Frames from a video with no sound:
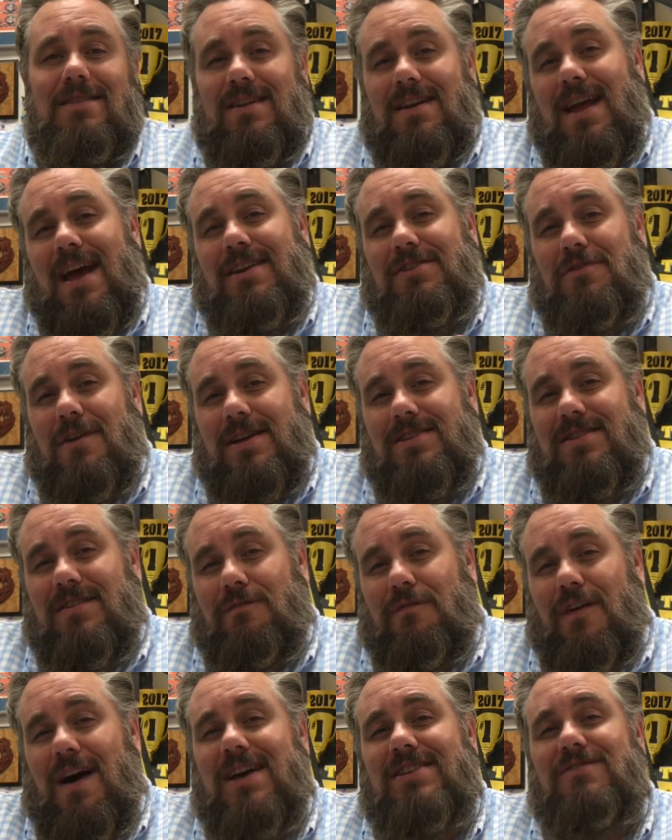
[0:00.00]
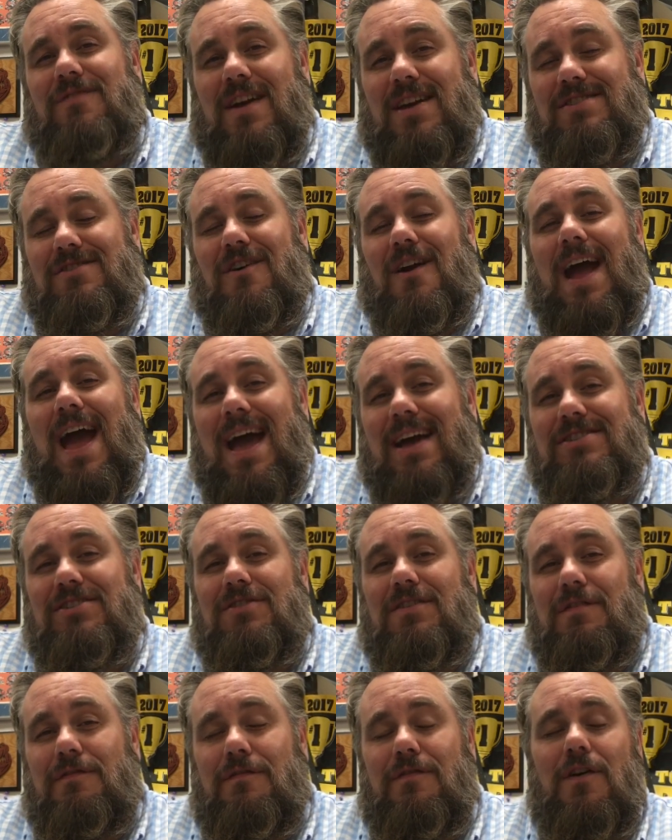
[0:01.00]
The nitrates and phosphates are
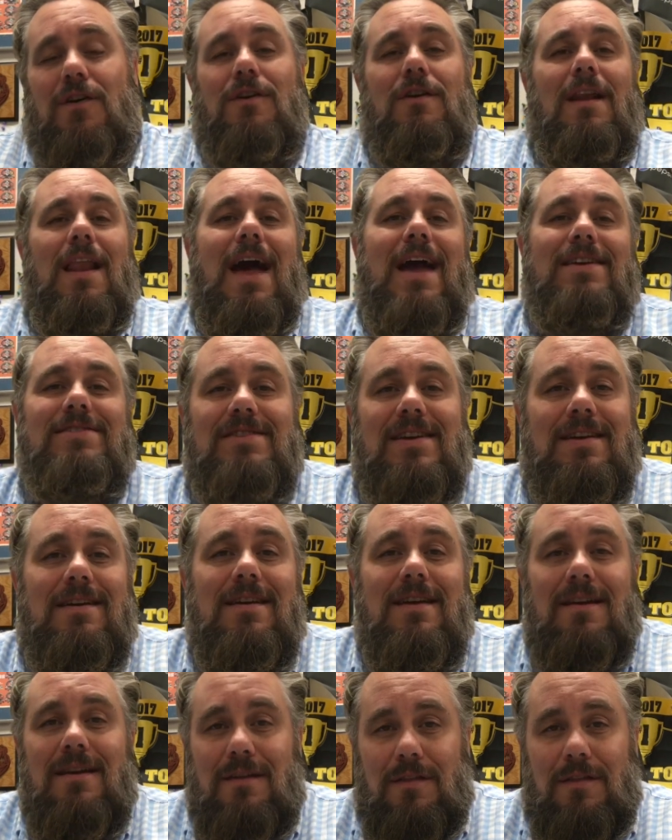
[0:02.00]
actually fertilizing